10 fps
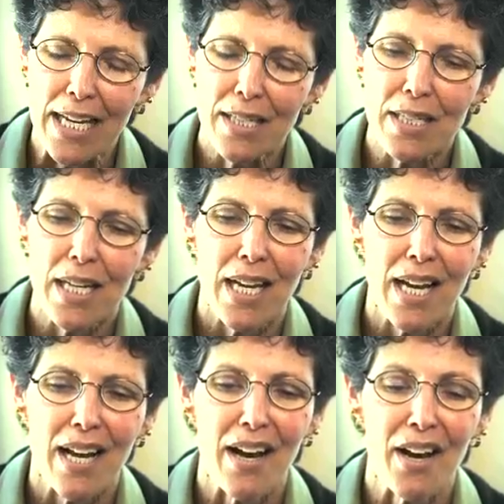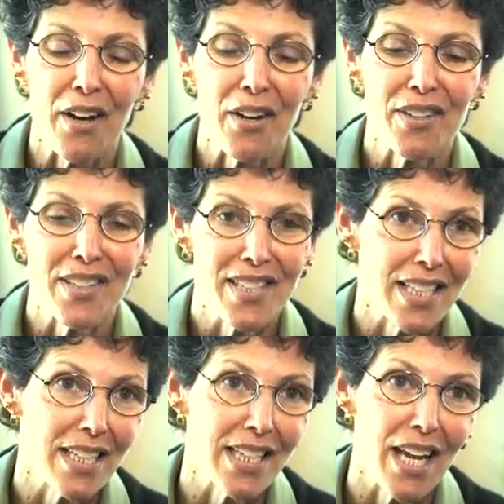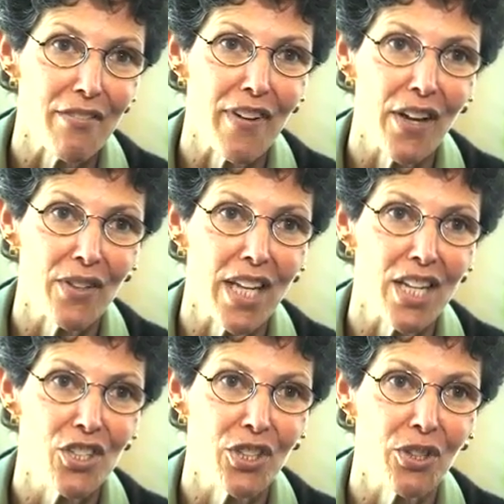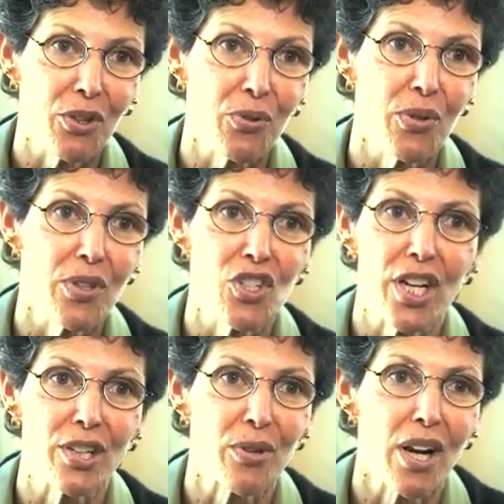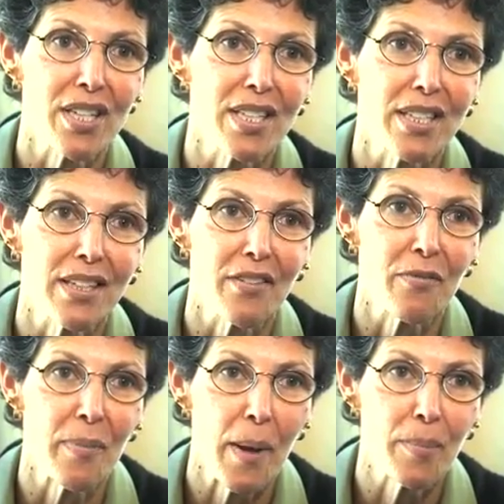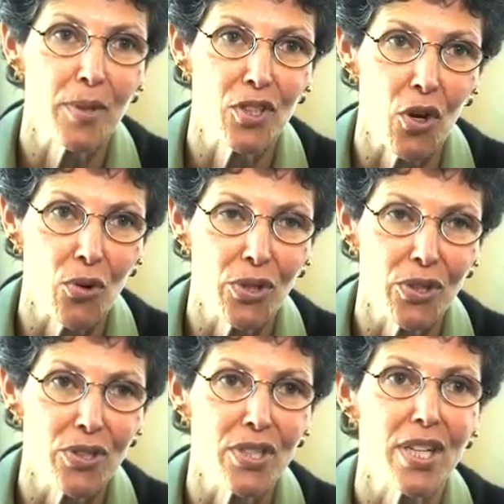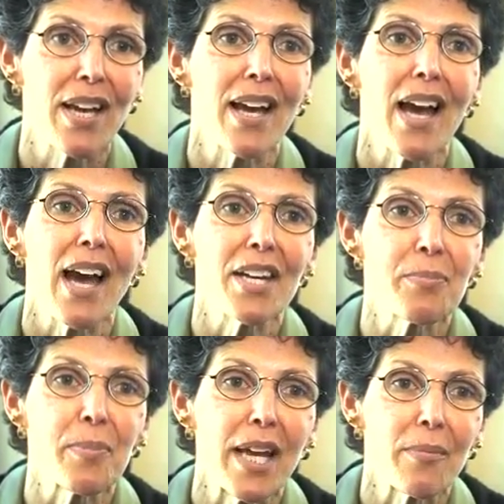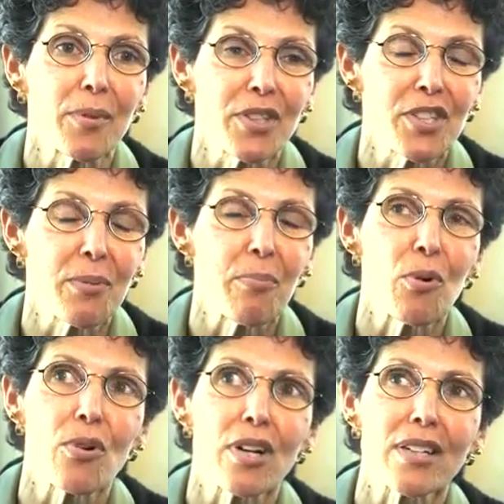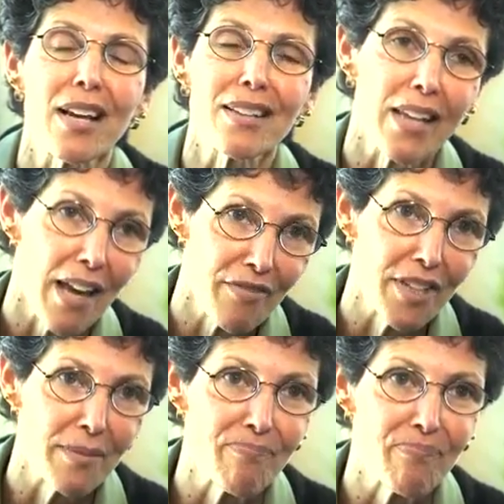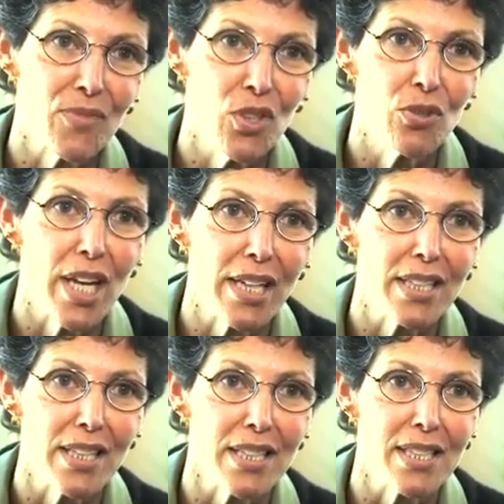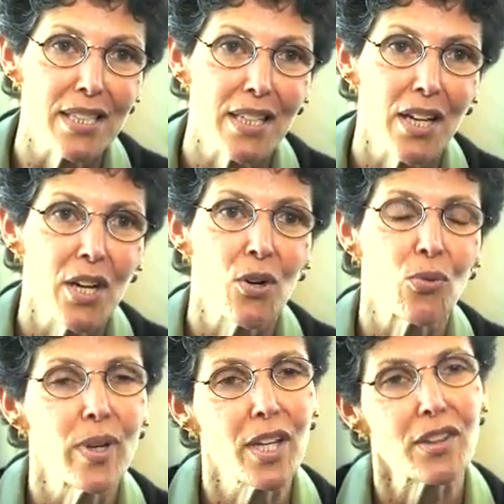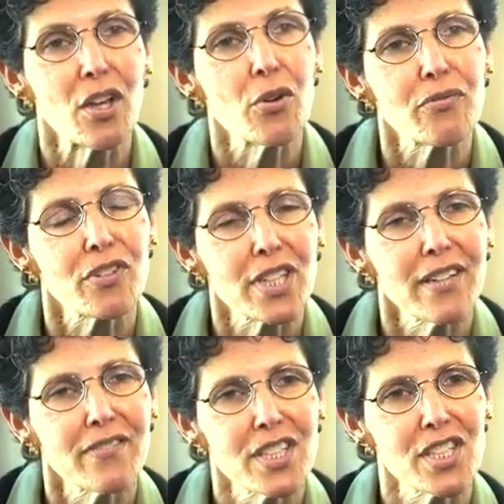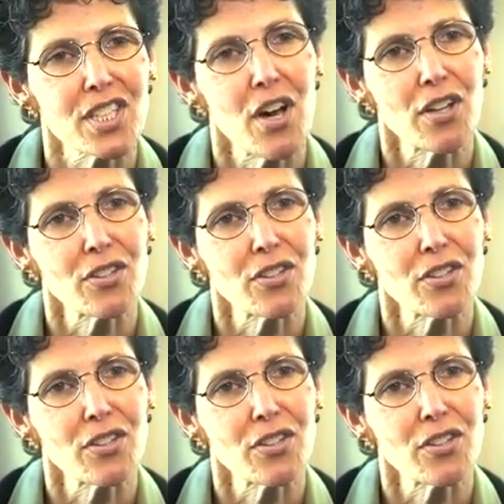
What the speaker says: date, the CDA Foundation, through the generosity of member donors, has been able to support 11 new dentists with loan forgiveness